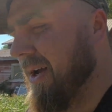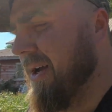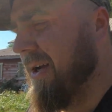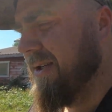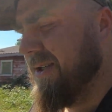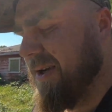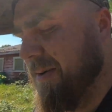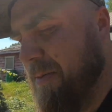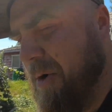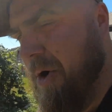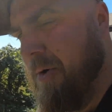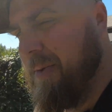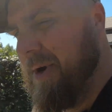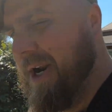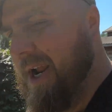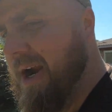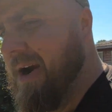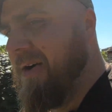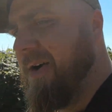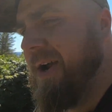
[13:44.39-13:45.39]
suburban
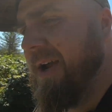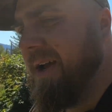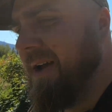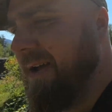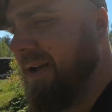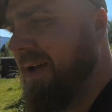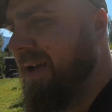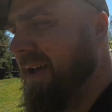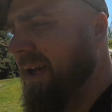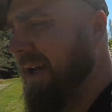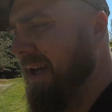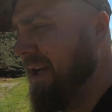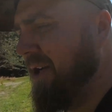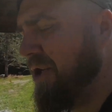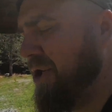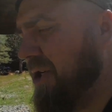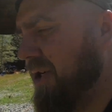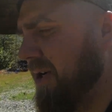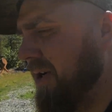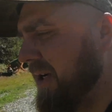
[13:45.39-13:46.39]

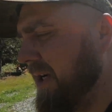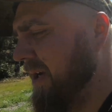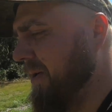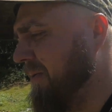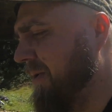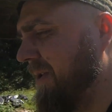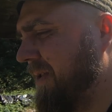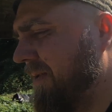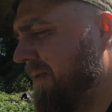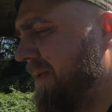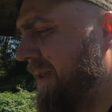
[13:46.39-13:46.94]
area-ish, you know,